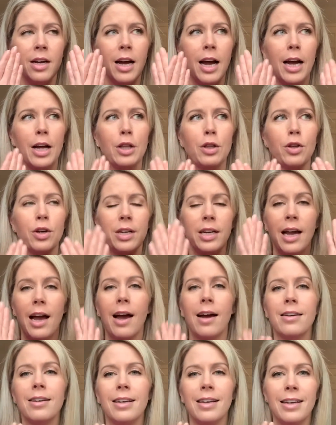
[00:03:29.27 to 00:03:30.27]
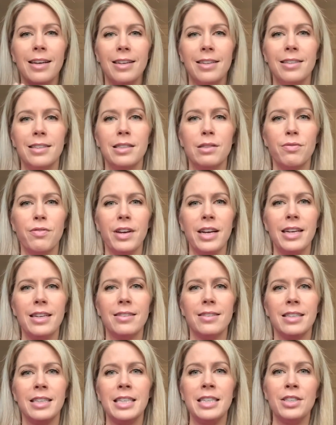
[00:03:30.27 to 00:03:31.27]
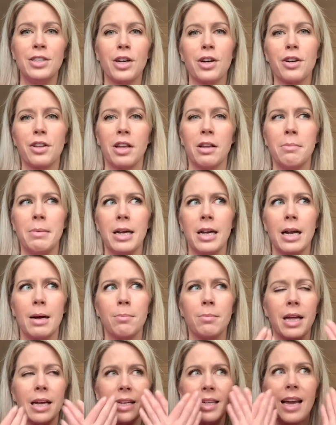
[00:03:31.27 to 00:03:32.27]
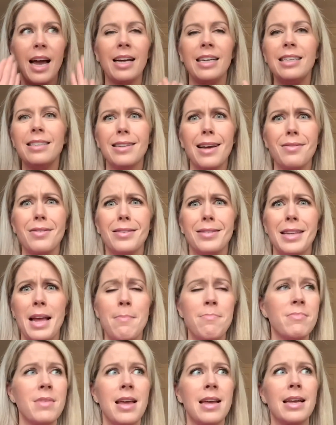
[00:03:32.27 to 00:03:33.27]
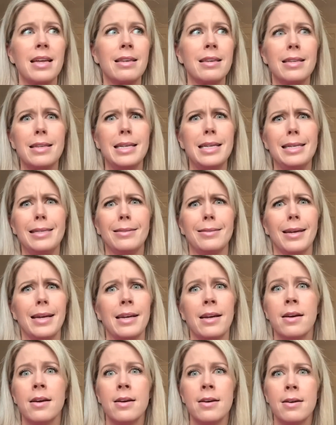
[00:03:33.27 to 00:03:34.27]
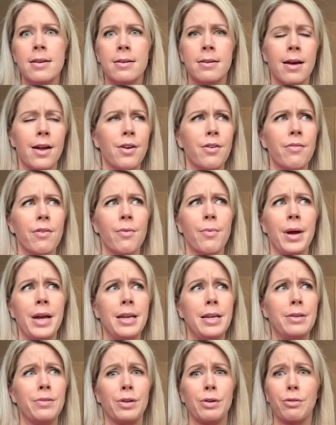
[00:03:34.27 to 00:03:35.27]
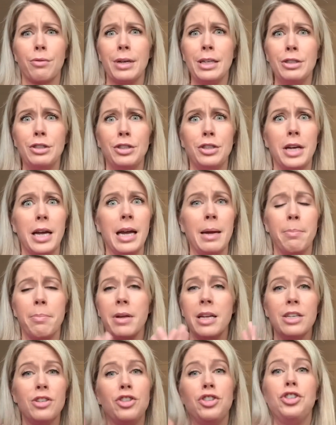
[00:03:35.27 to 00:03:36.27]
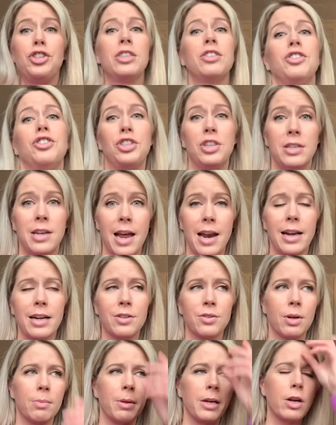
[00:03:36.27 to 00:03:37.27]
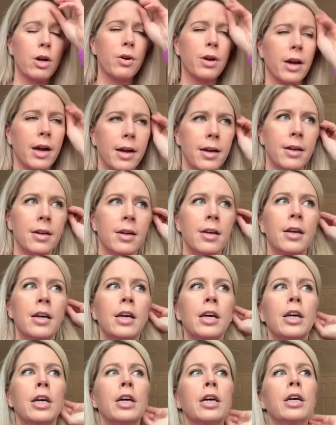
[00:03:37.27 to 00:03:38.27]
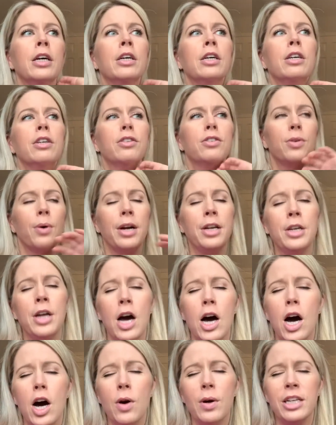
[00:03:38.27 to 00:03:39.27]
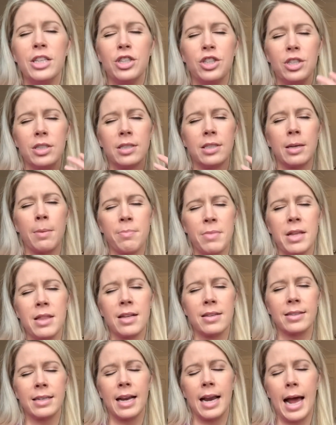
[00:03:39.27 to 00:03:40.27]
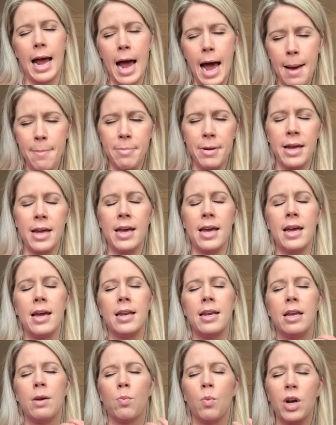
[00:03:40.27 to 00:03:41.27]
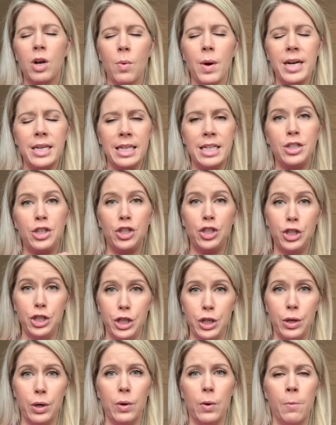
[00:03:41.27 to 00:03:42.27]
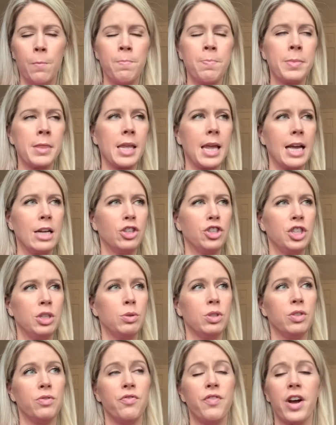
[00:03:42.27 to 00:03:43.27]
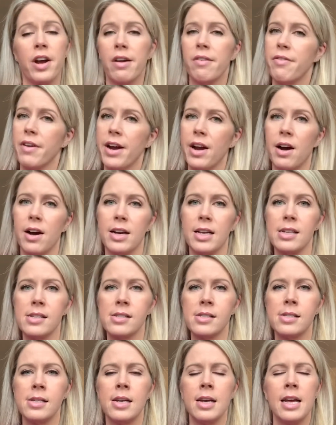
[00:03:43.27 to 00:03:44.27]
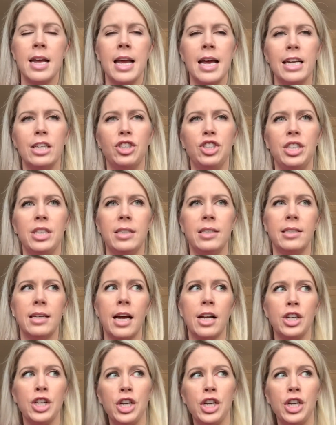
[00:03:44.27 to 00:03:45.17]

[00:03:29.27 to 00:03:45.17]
look at his face, and he's younger than me, and I'm like, yeah, he's got the same thing. And he's like not overweight. He's in great shape. It's just genetic. So I'm like, okay. So I know it's just something that's going to happen. And what do I need to do? And she was very, very honest. And she said,